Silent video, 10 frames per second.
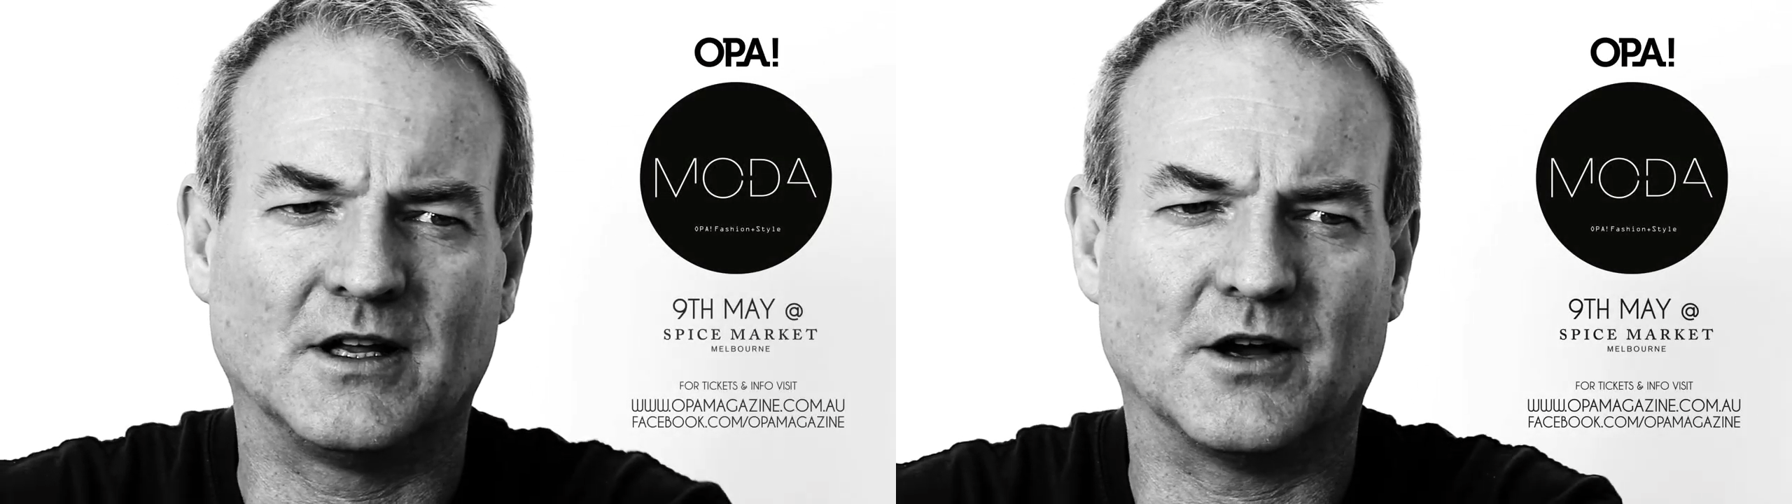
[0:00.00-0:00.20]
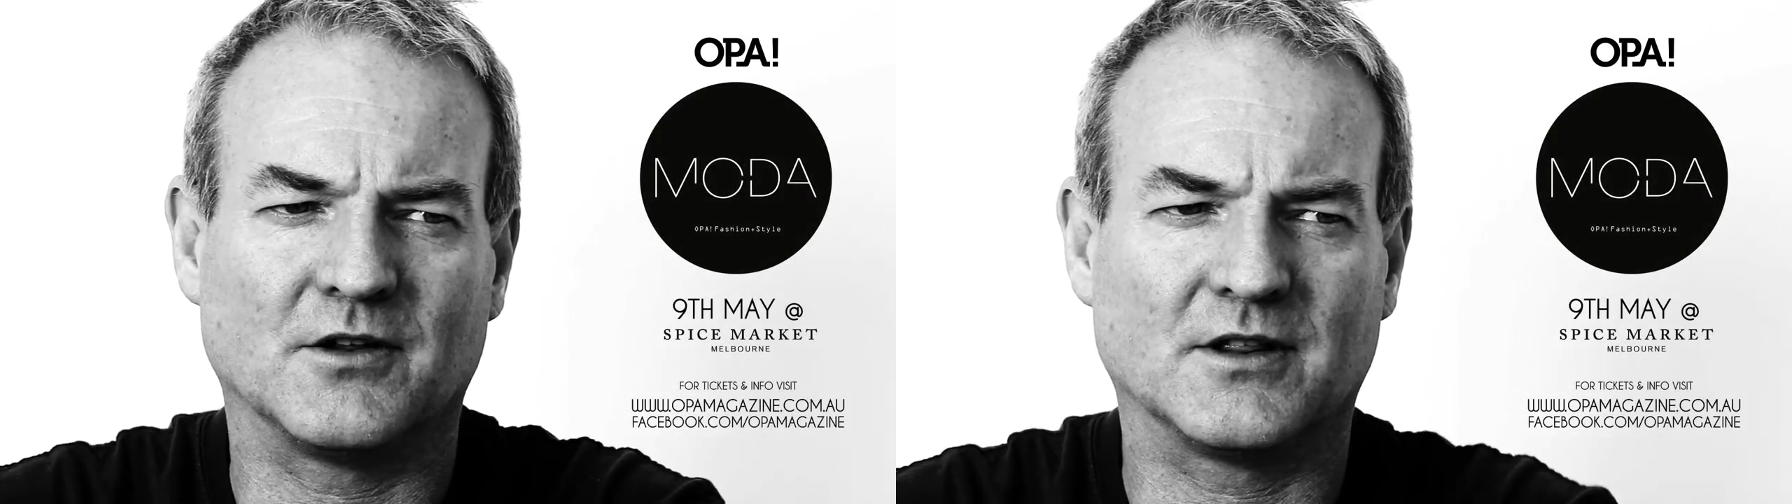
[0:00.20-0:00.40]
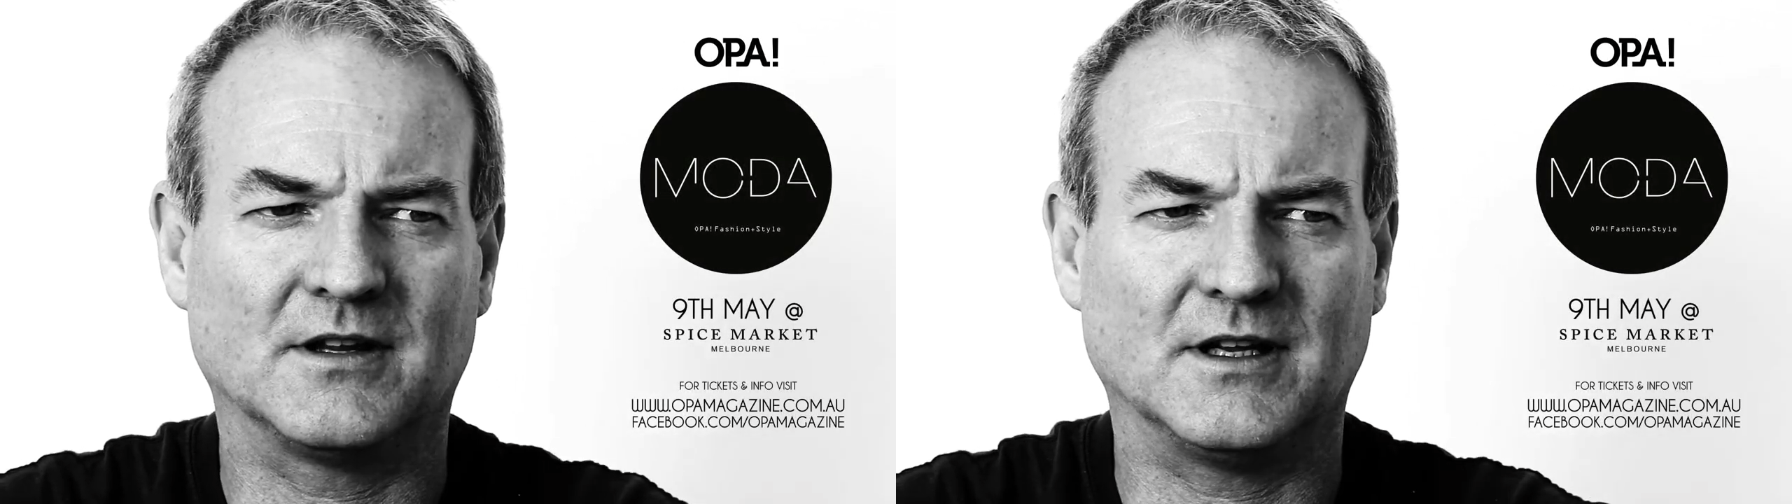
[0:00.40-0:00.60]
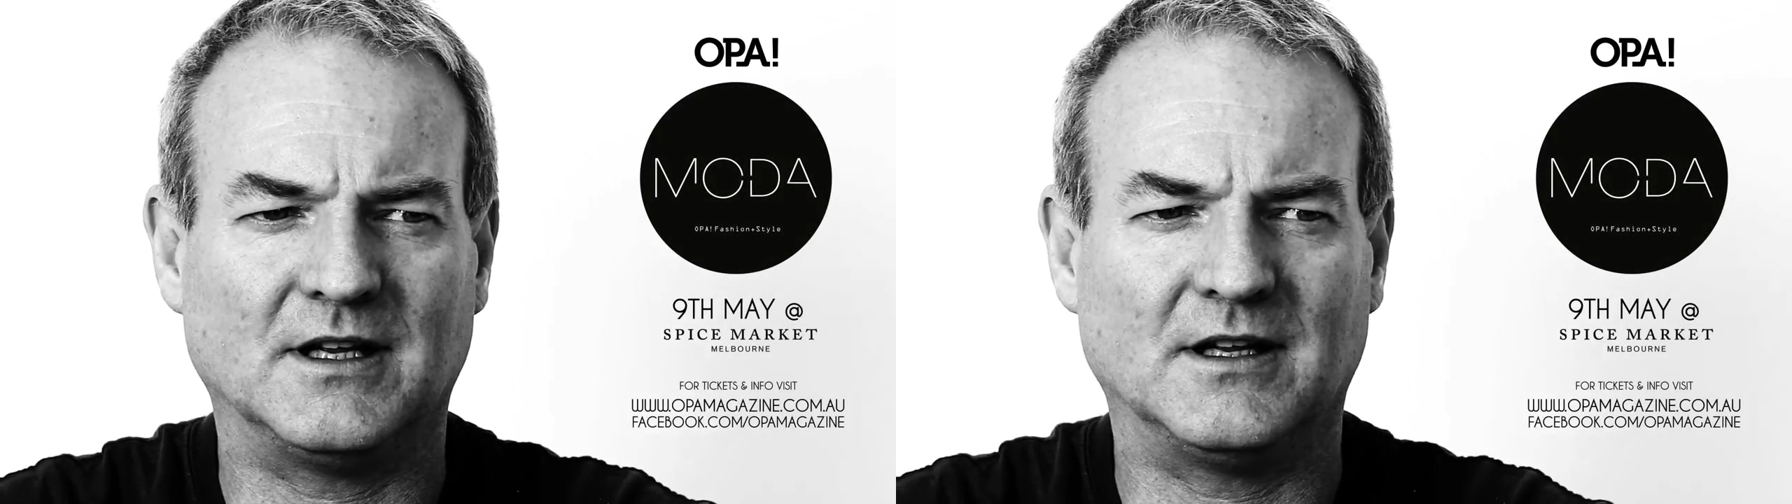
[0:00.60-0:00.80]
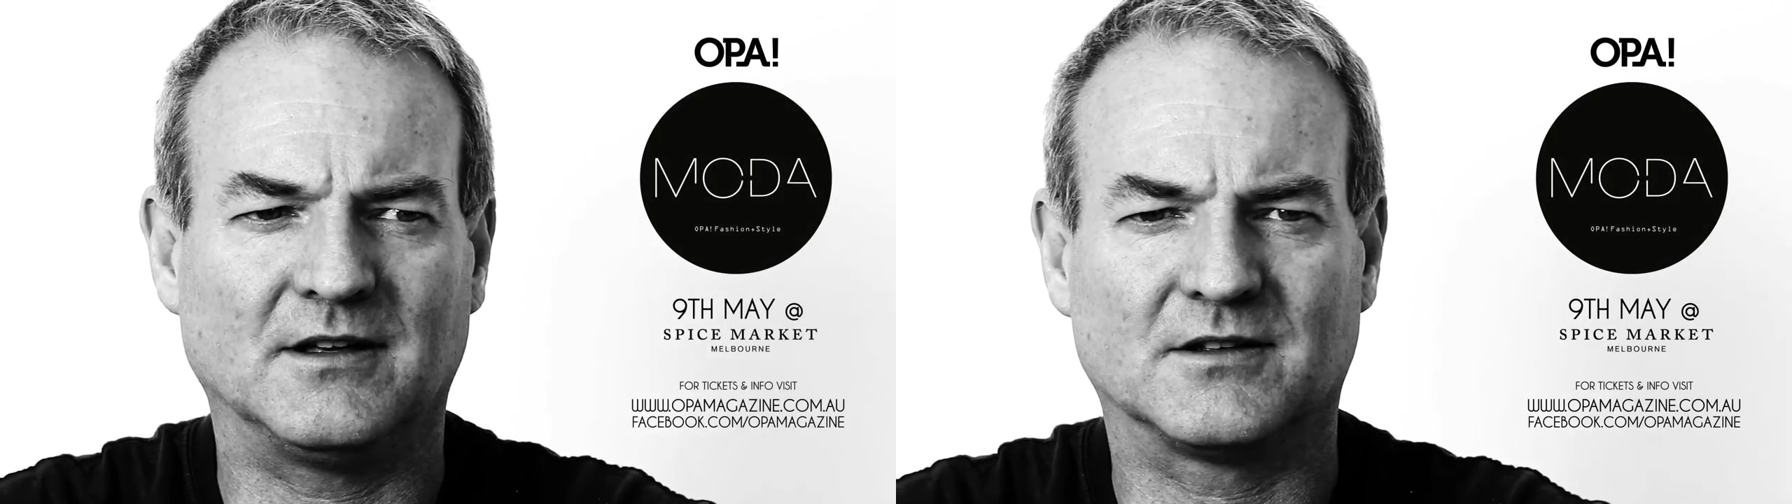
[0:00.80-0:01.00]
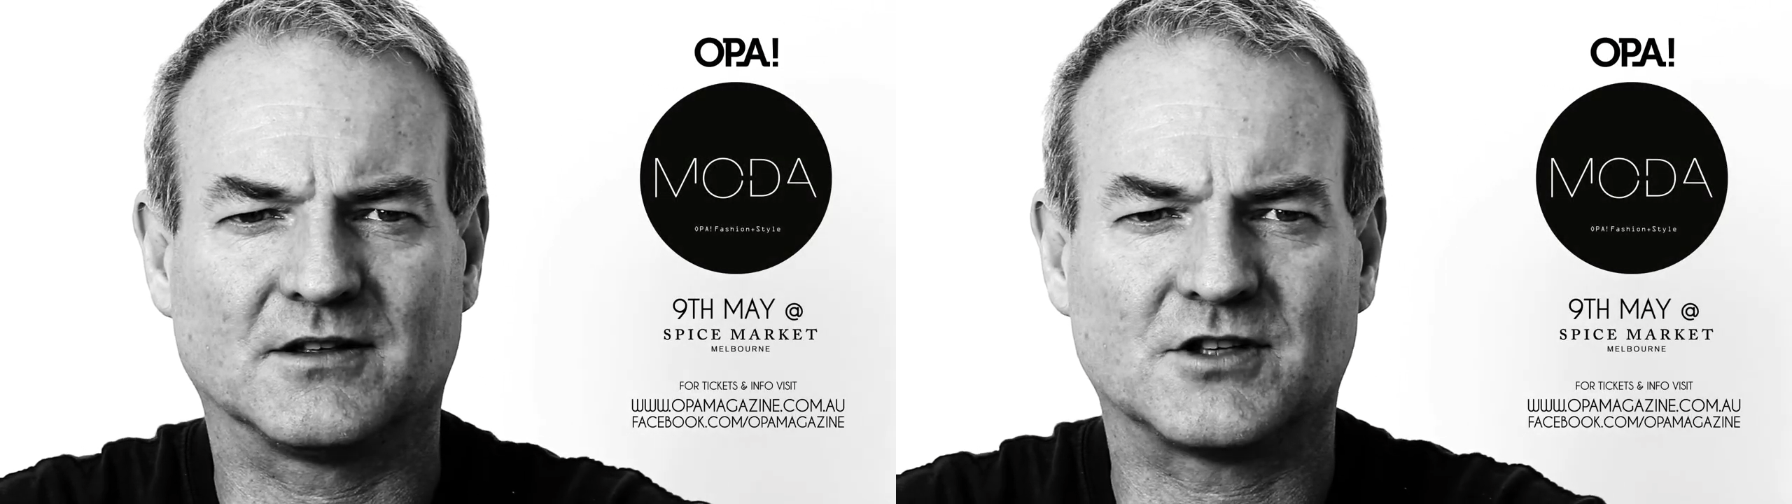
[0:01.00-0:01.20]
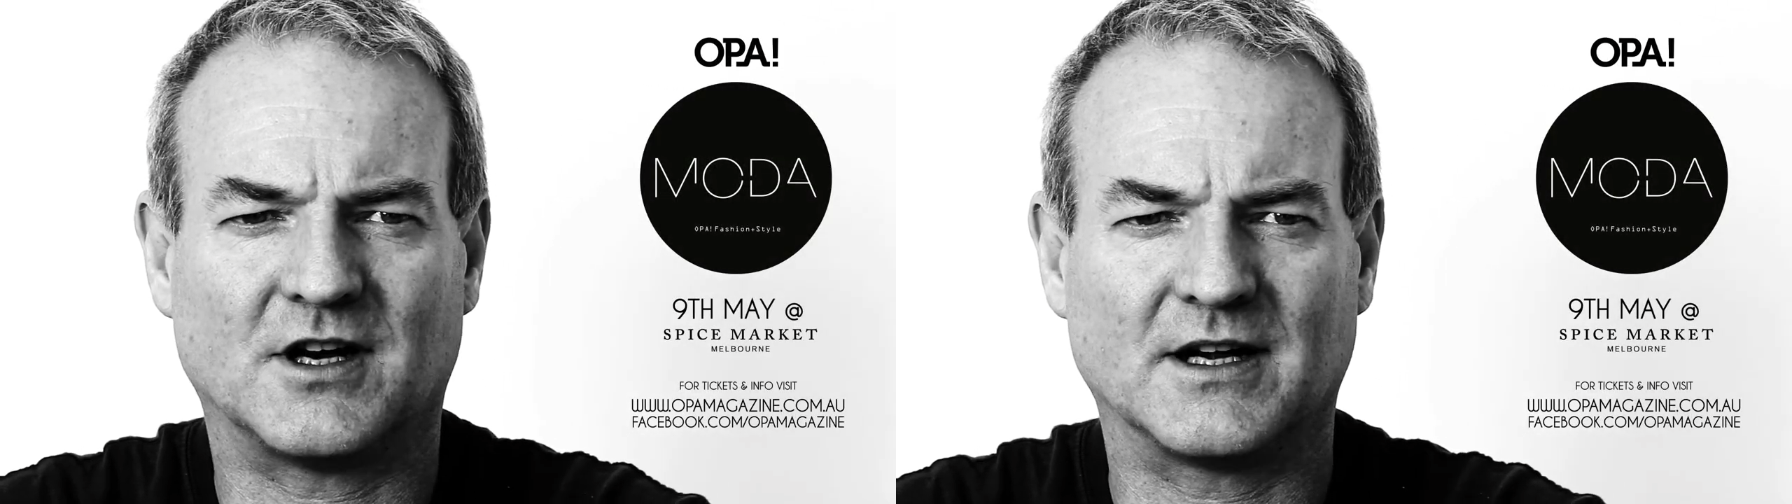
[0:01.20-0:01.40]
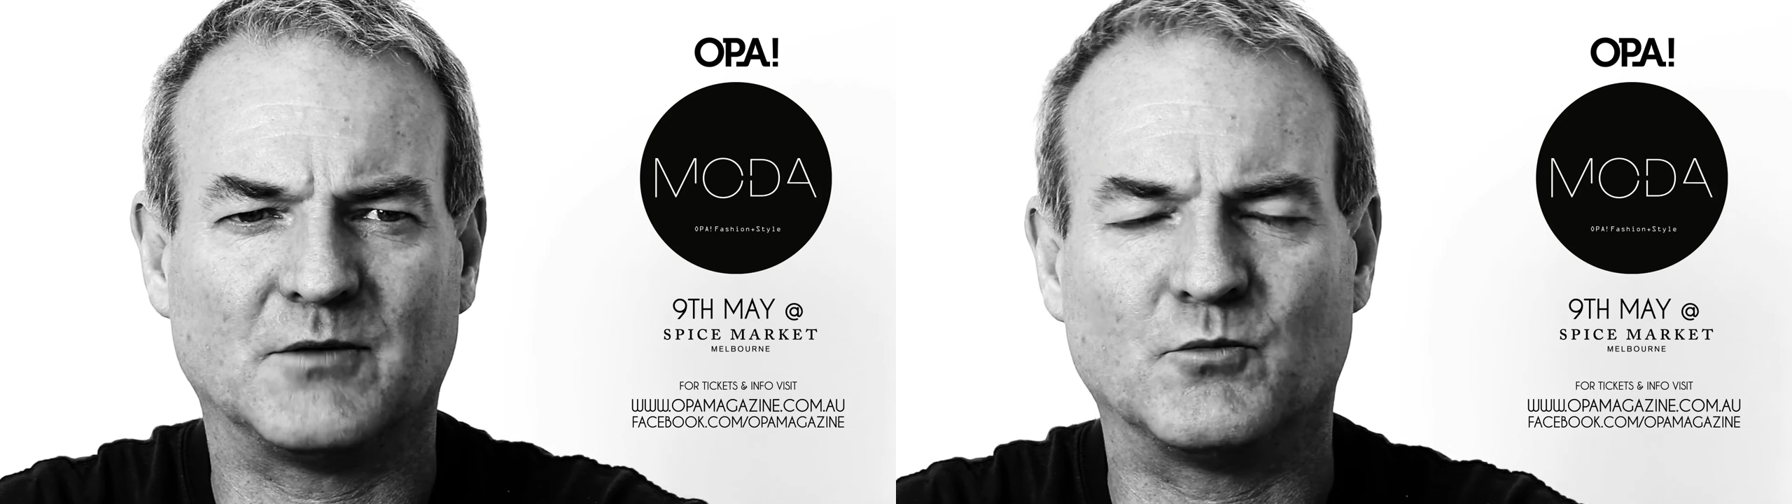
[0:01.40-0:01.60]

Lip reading: you know, the tied